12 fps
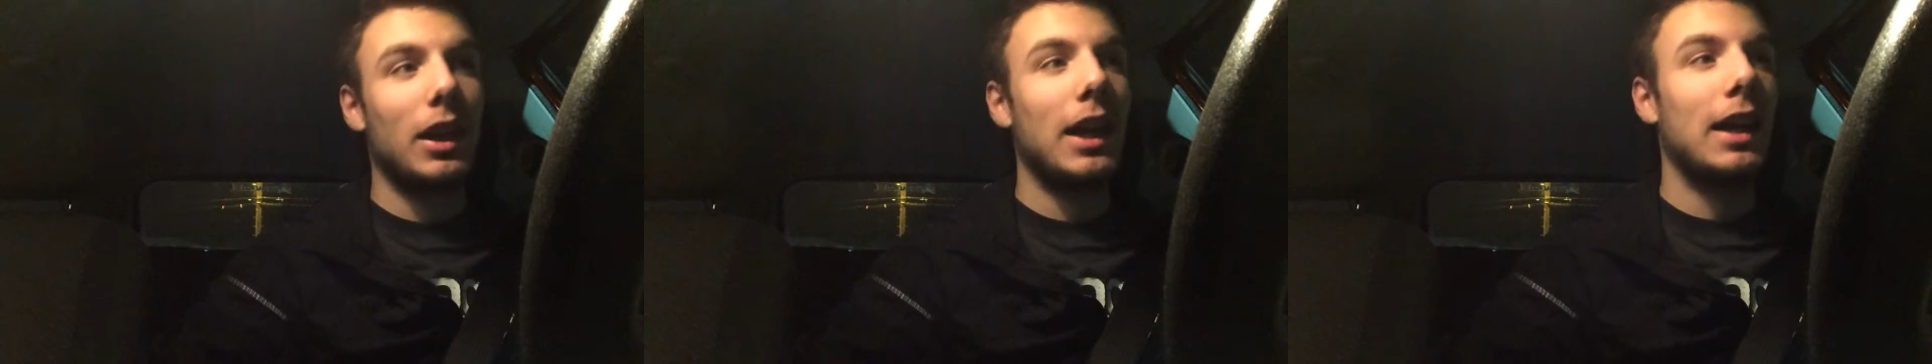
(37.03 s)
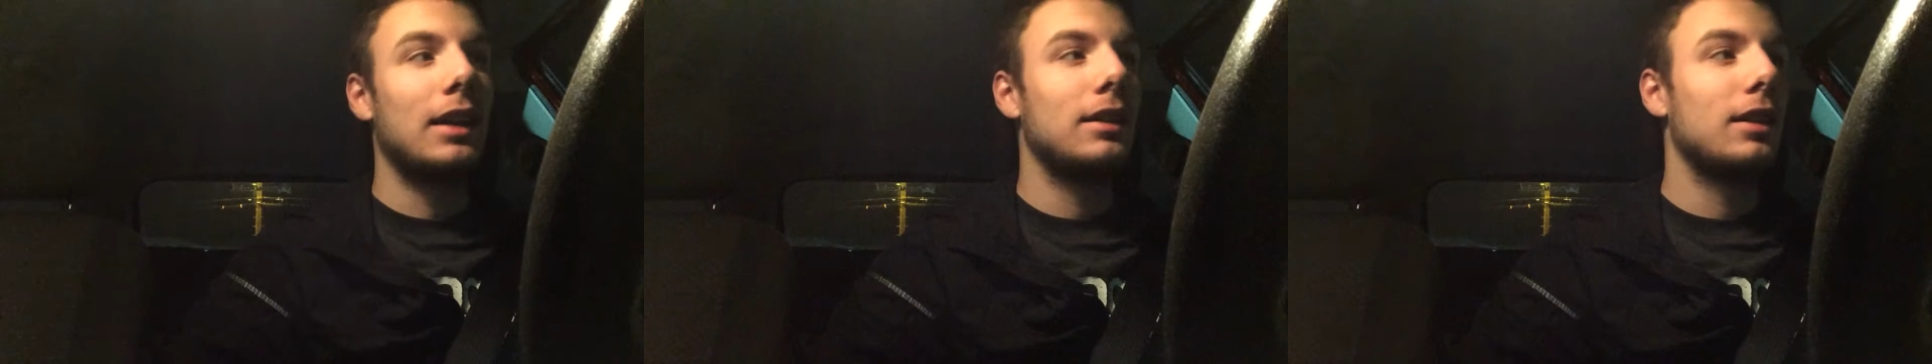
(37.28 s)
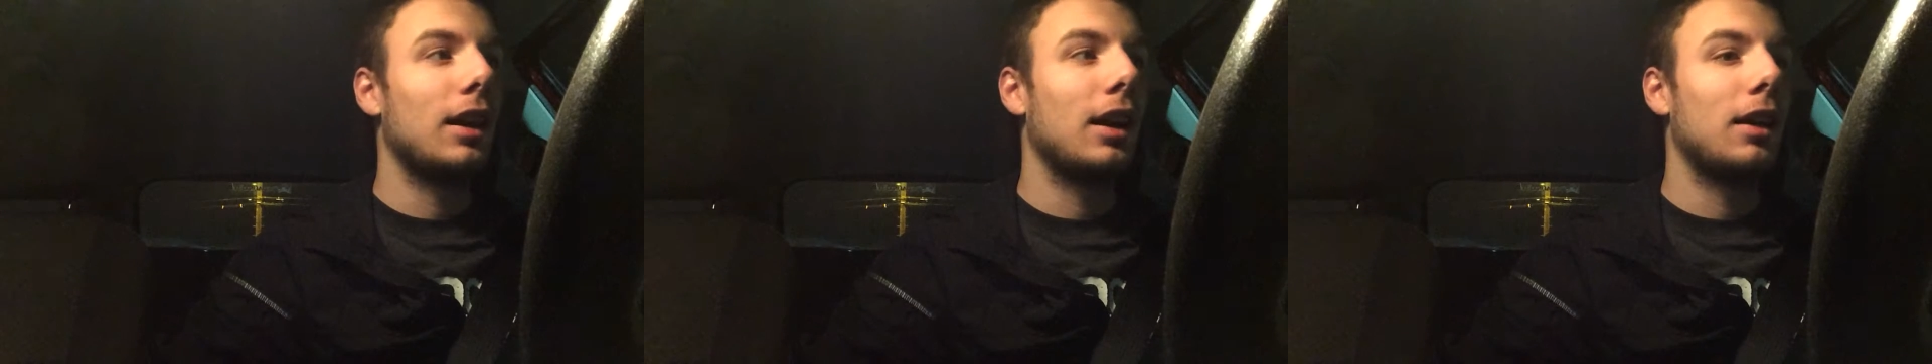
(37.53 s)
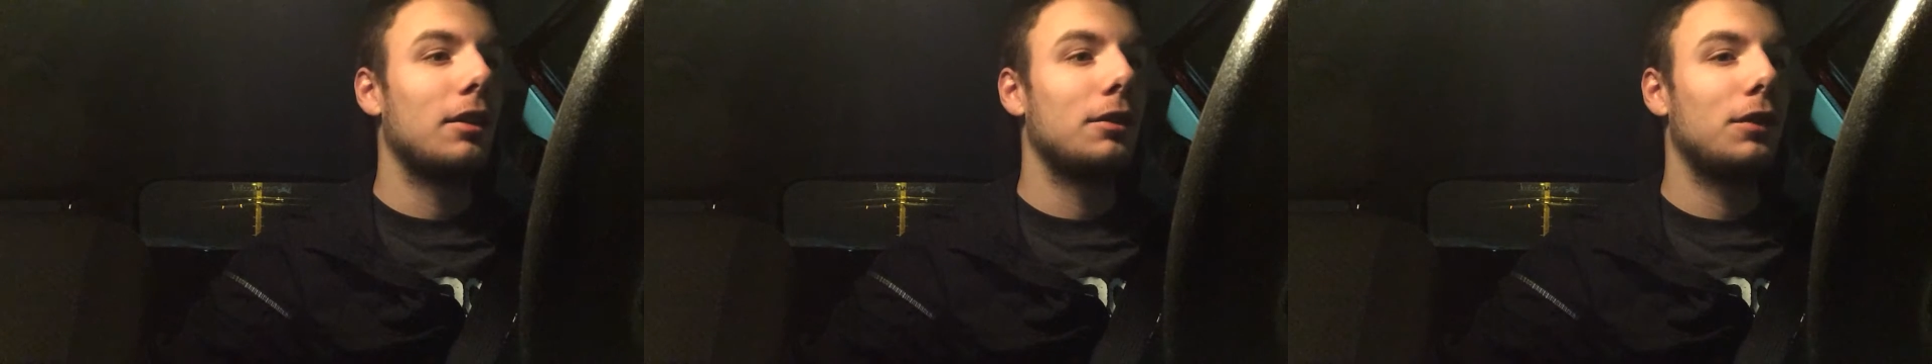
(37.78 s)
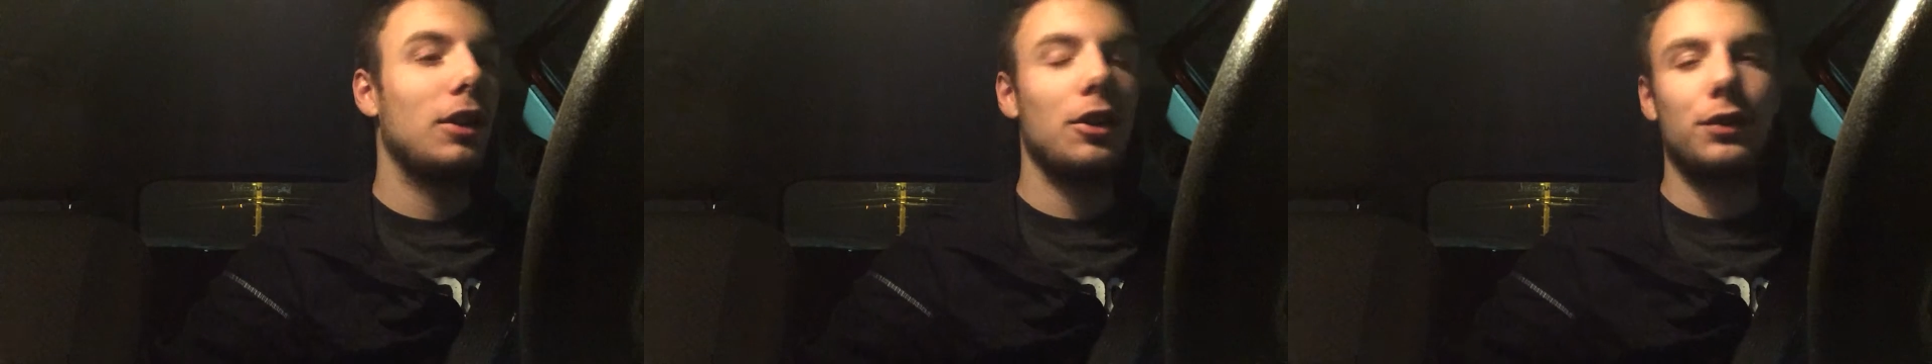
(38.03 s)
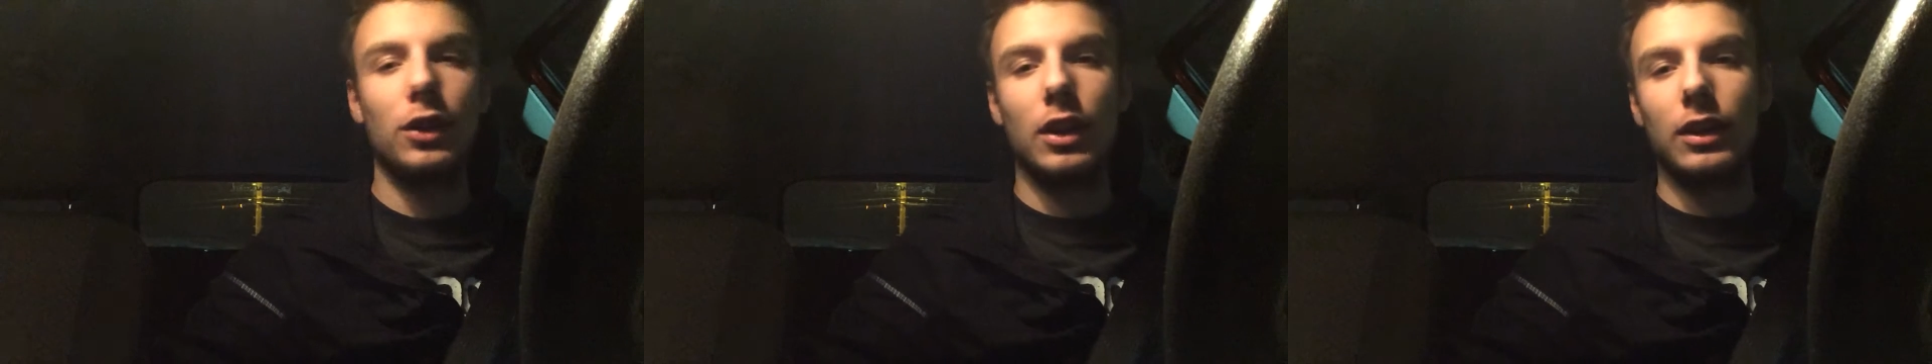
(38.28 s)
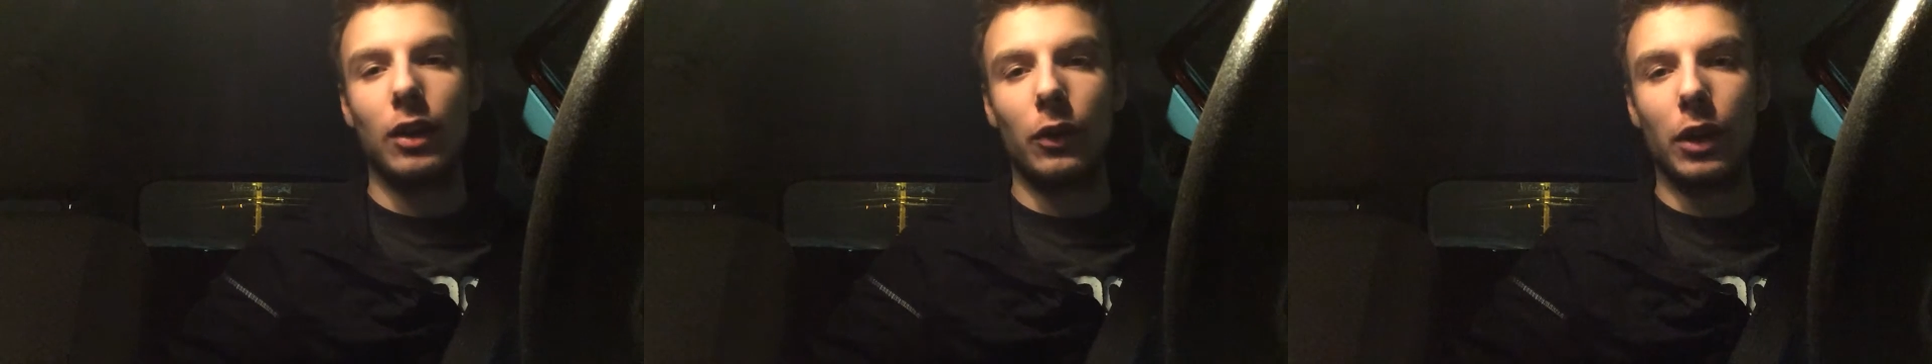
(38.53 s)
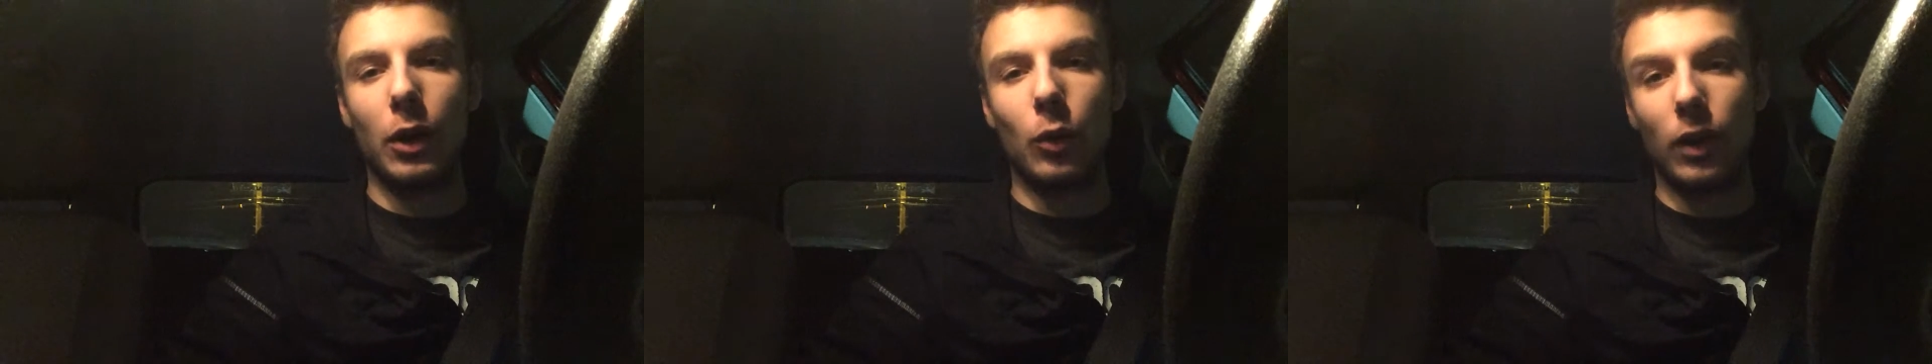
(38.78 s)
And for those of you that
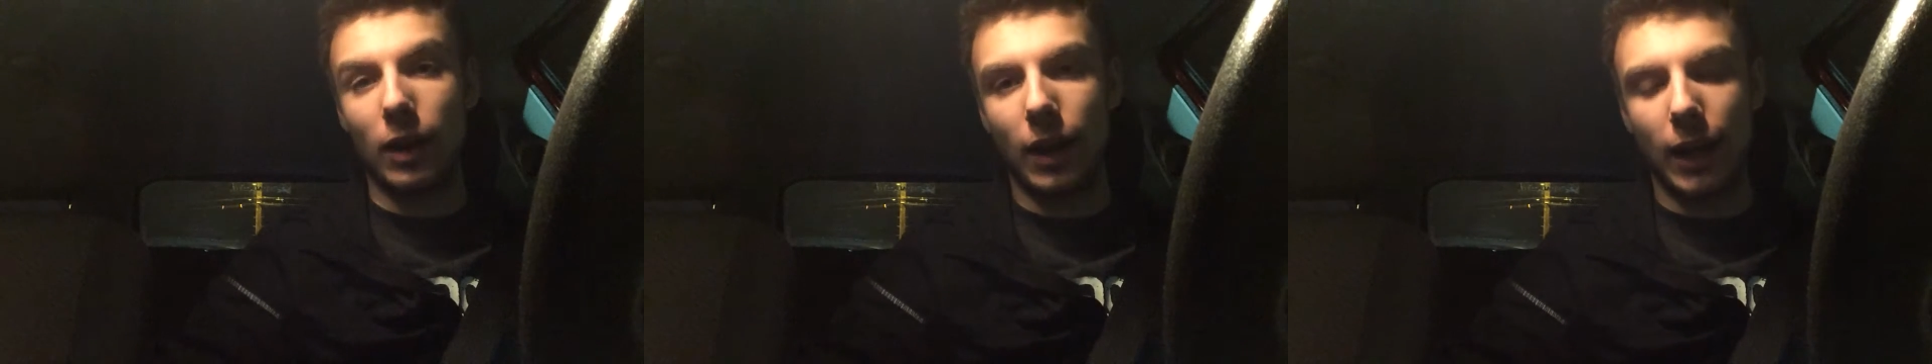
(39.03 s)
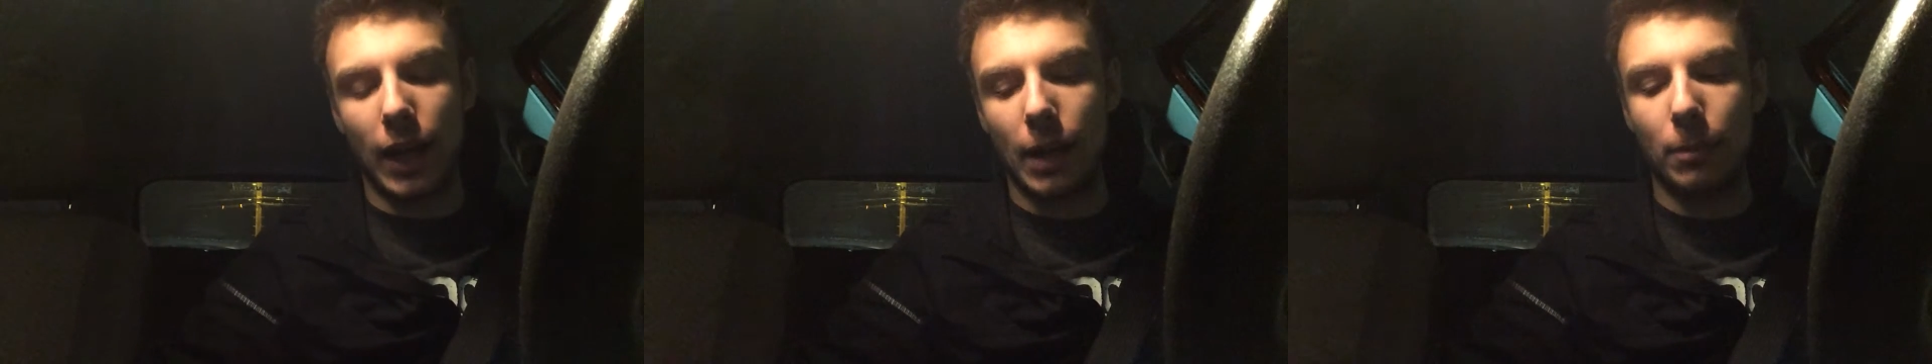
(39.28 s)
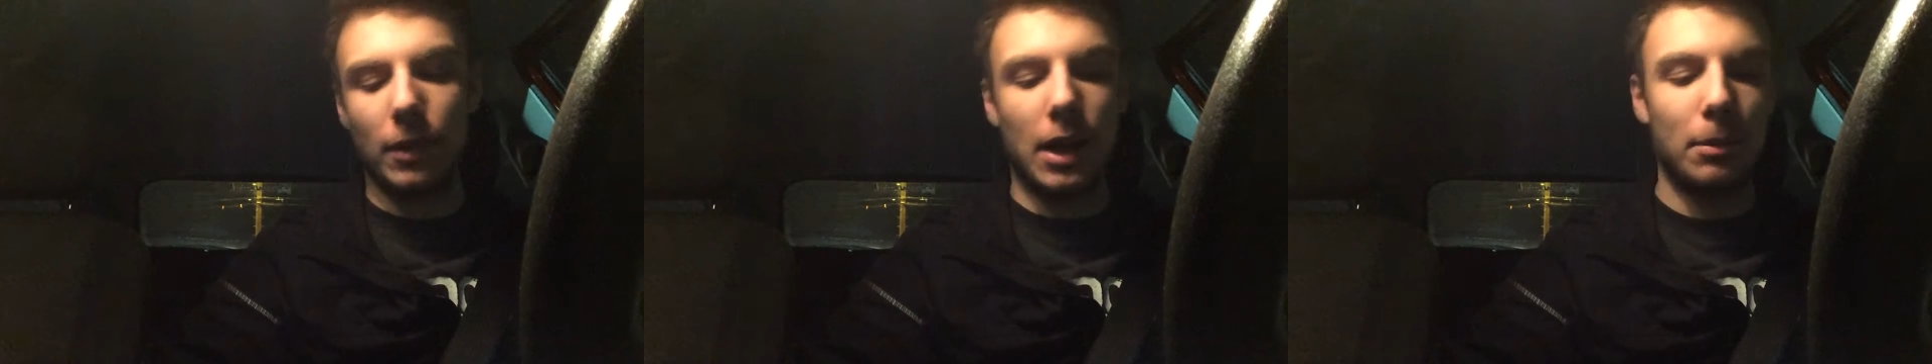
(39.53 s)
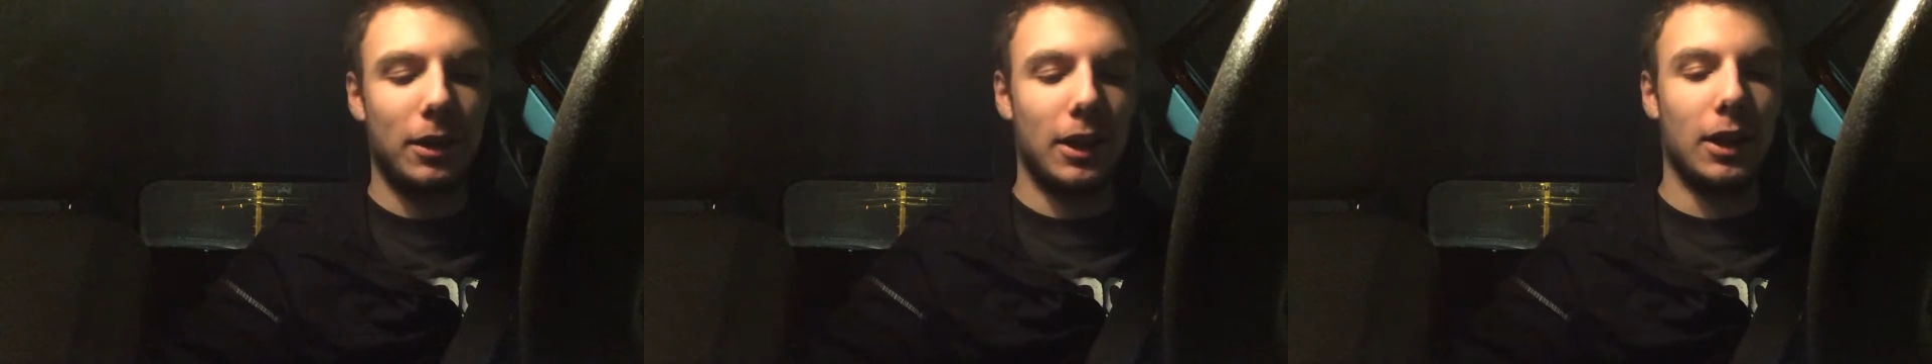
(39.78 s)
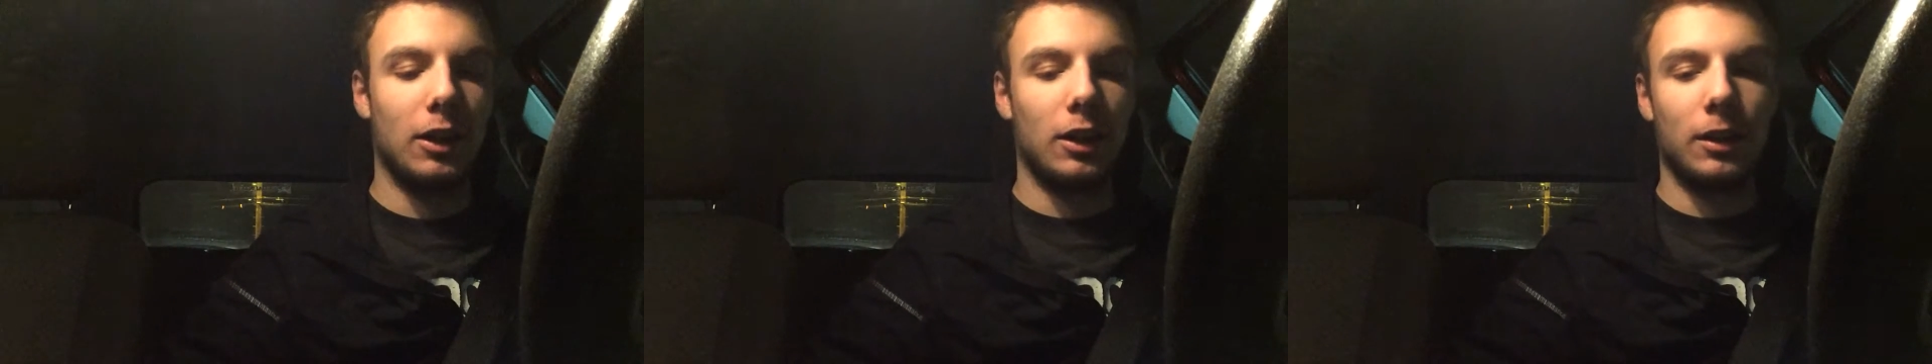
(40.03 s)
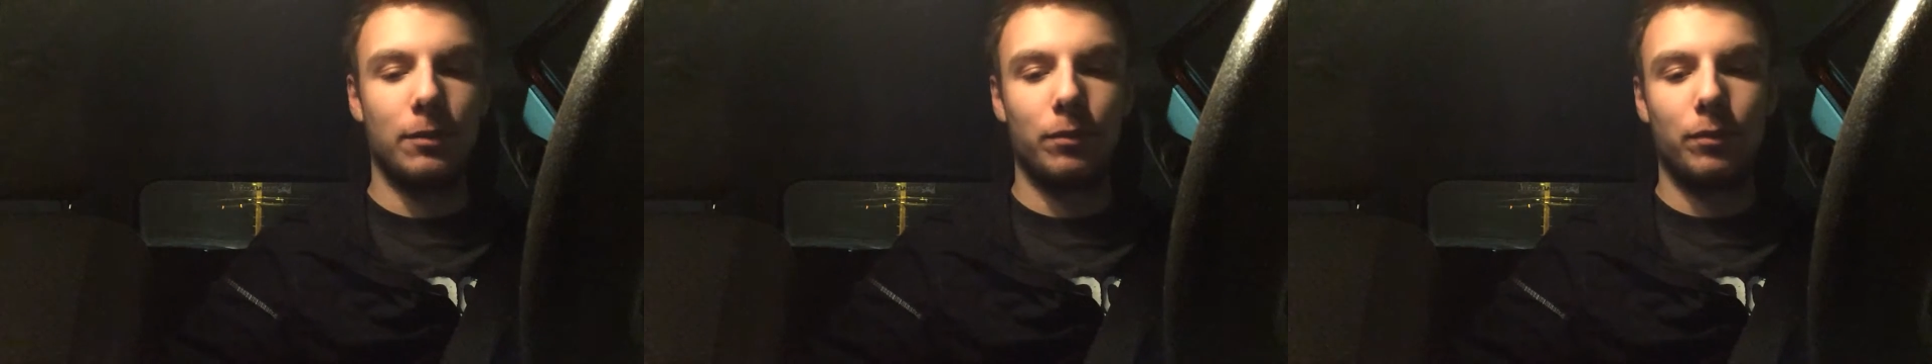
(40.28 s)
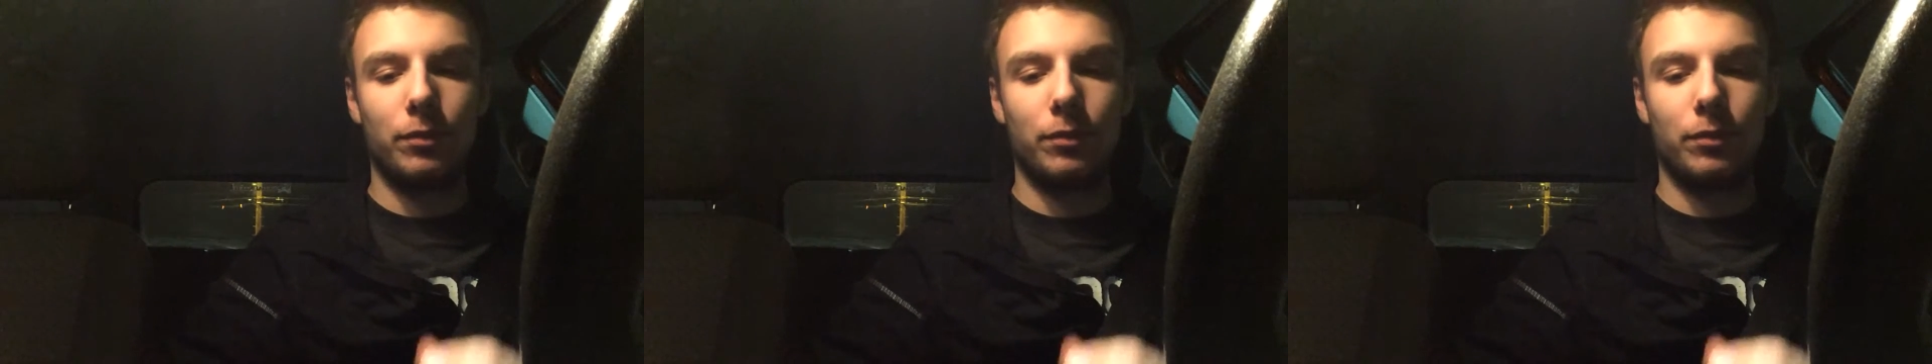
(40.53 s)
don't know where I am, I'm here.